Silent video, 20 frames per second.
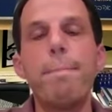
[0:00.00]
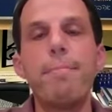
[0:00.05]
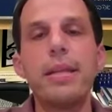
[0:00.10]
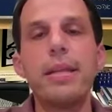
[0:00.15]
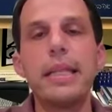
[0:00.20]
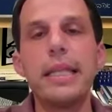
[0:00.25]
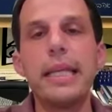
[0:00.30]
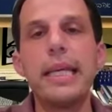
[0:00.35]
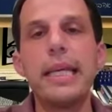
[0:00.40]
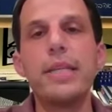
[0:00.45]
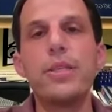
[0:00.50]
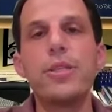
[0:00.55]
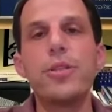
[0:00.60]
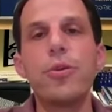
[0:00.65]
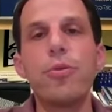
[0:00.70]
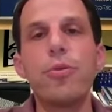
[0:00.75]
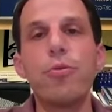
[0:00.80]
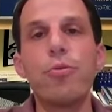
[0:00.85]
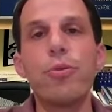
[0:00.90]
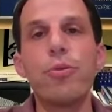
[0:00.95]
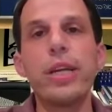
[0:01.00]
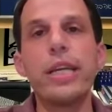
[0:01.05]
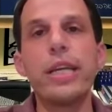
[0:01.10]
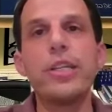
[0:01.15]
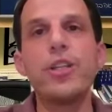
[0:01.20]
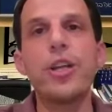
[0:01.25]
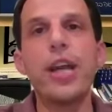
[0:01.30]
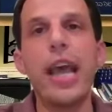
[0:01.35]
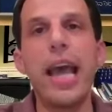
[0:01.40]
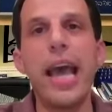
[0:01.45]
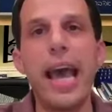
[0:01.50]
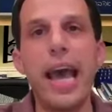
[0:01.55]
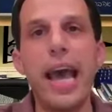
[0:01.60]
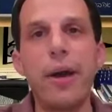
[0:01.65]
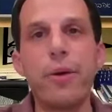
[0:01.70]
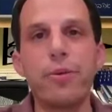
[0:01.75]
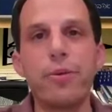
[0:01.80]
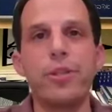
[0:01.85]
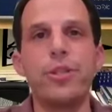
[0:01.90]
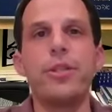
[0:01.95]
please reach
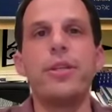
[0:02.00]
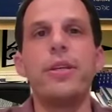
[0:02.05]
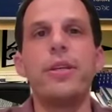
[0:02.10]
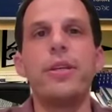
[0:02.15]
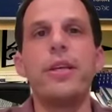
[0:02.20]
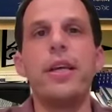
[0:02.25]
out.